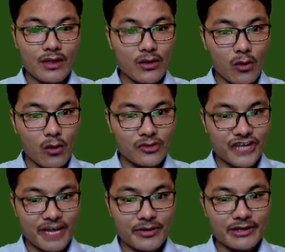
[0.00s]
Golgi
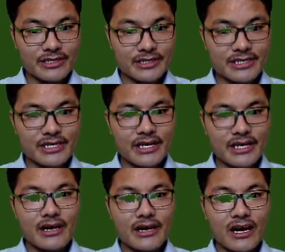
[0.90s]
apparatus.
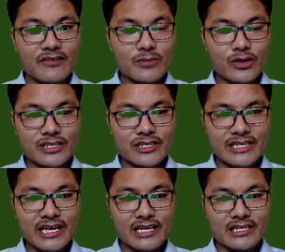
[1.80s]
After
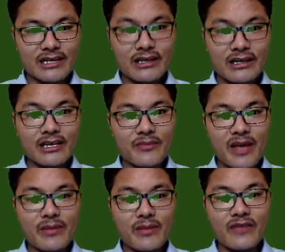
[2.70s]
processing it, it may
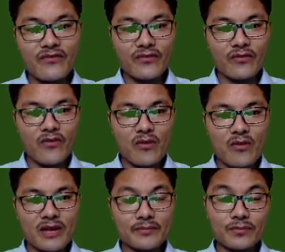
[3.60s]
be
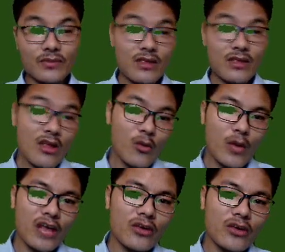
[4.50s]
forming
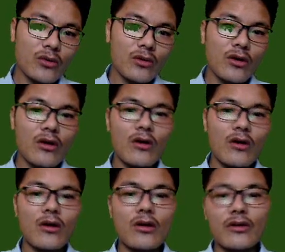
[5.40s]
vacuole
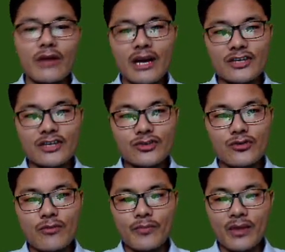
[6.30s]
or
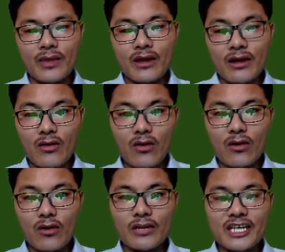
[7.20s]
lysosome, or
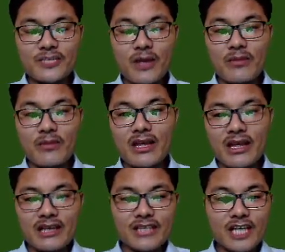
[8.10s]
these may be
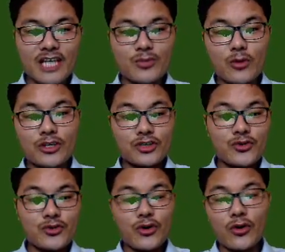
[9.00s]
transported to
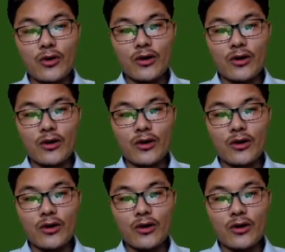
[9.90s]
your